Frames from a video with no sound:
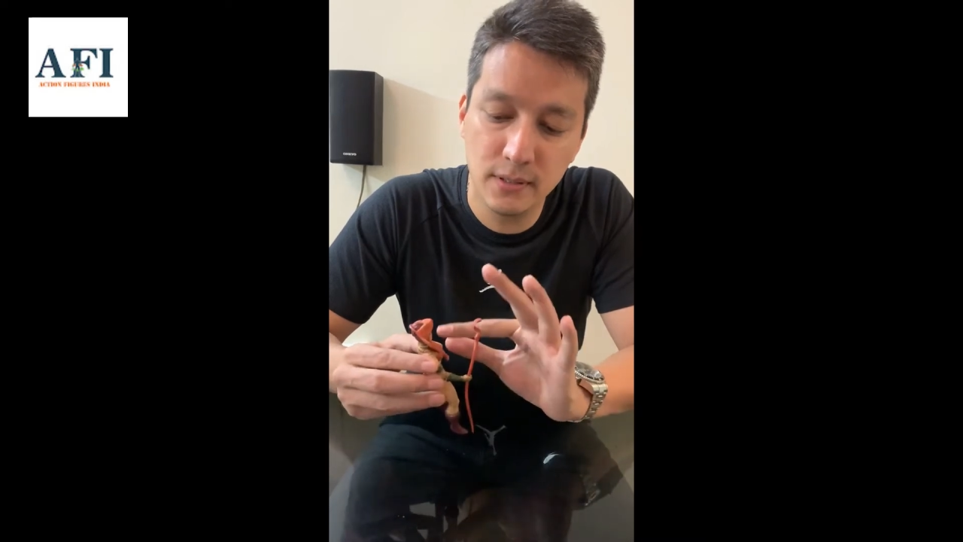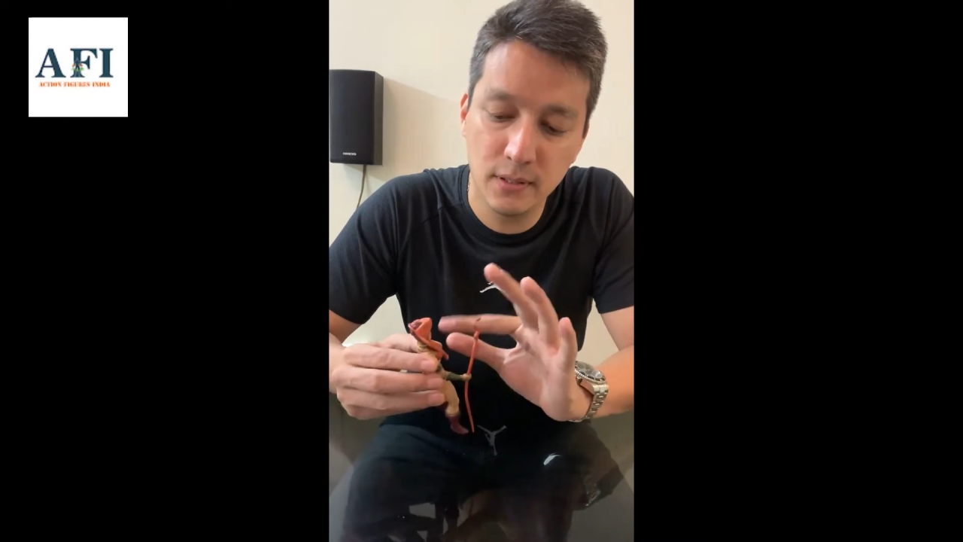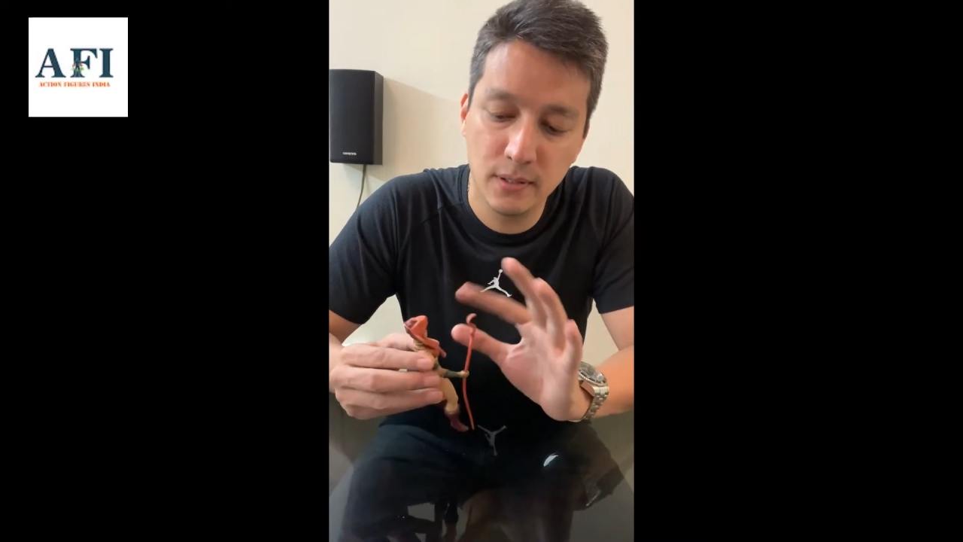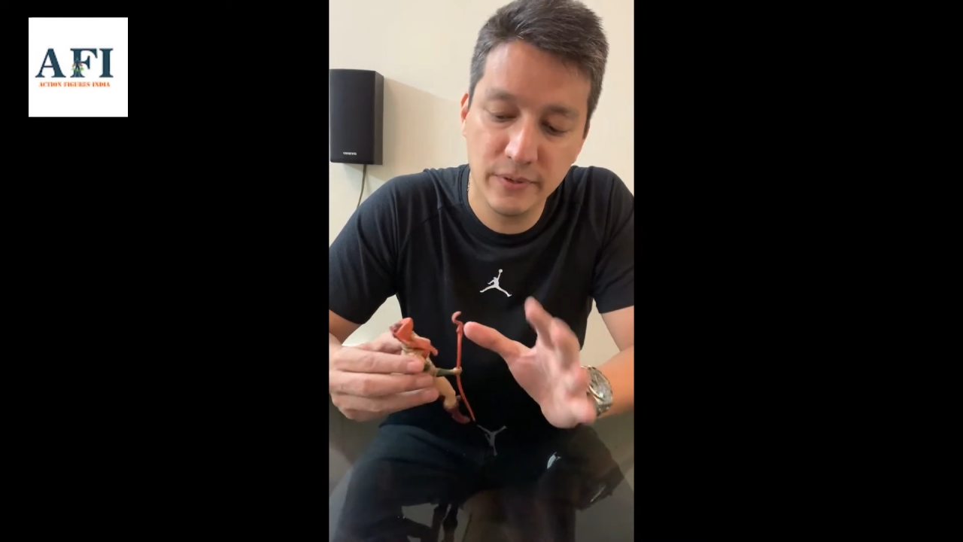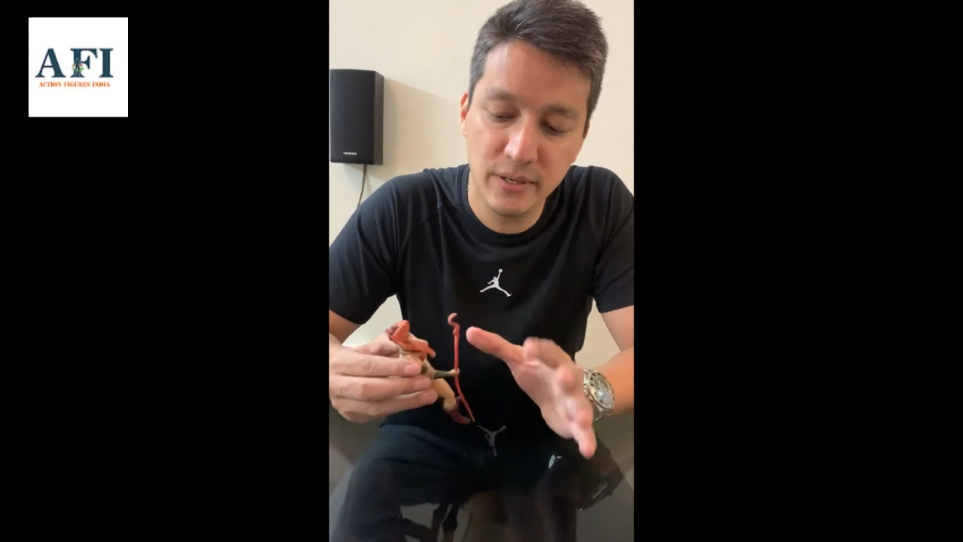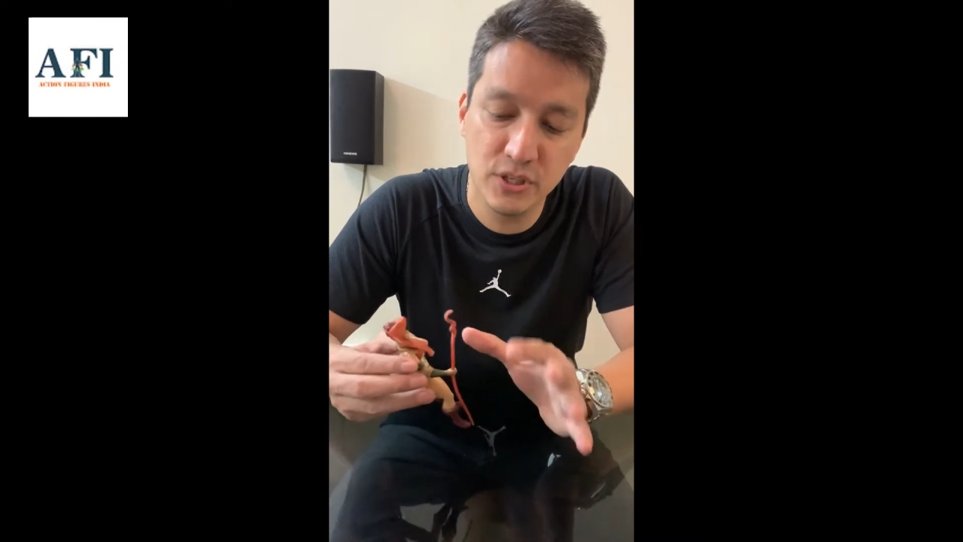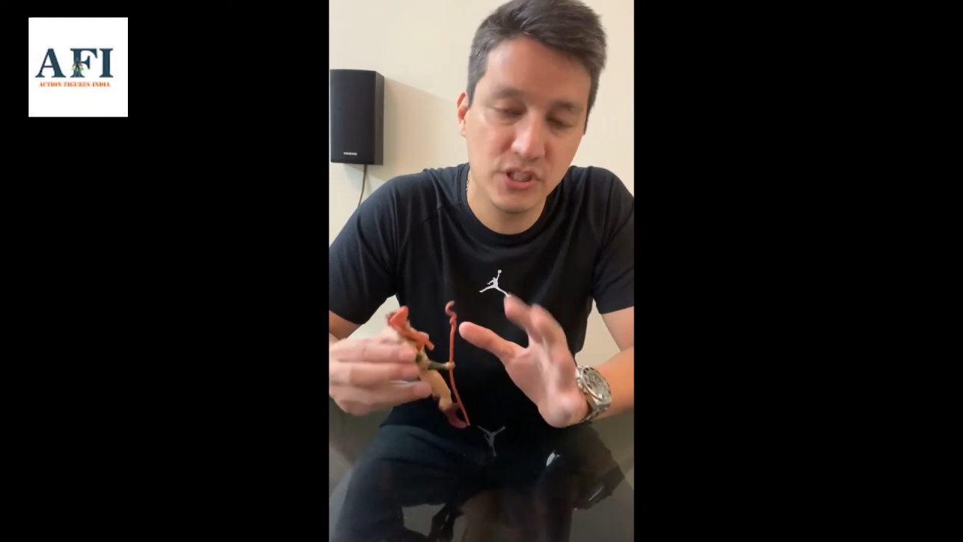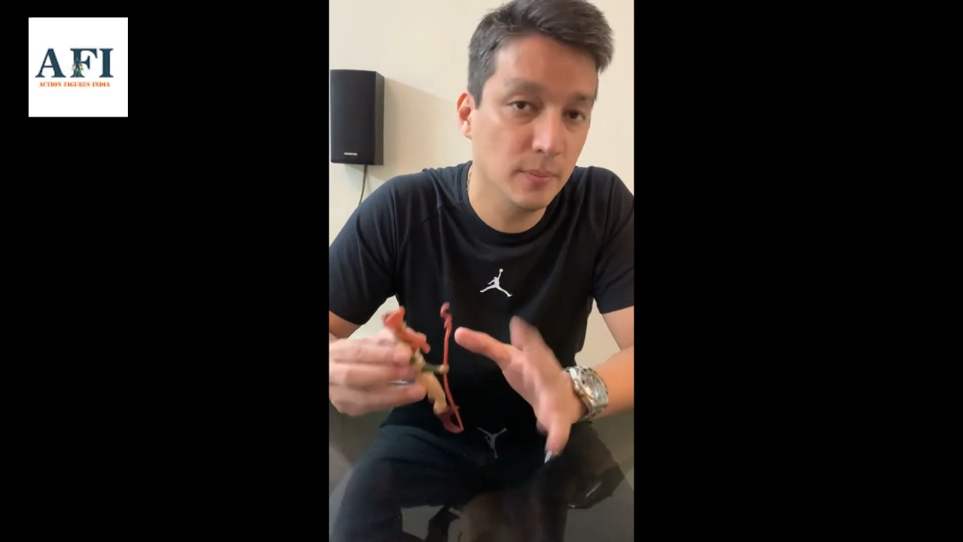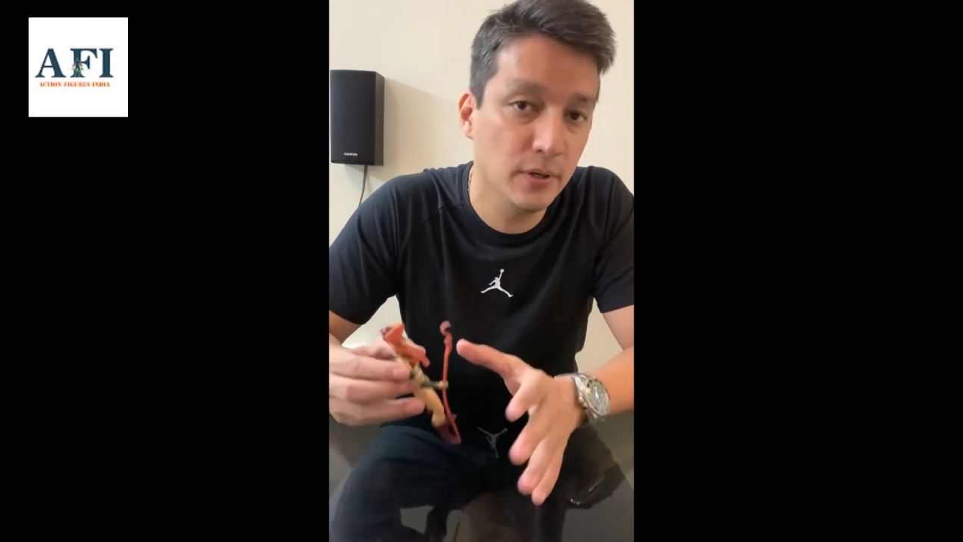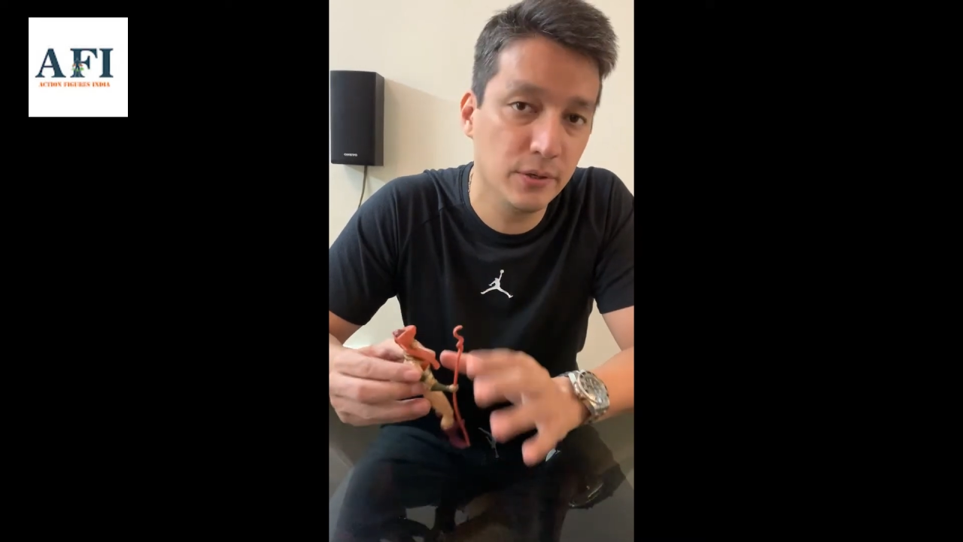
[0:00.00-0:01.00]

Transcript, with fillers: are pretty much similar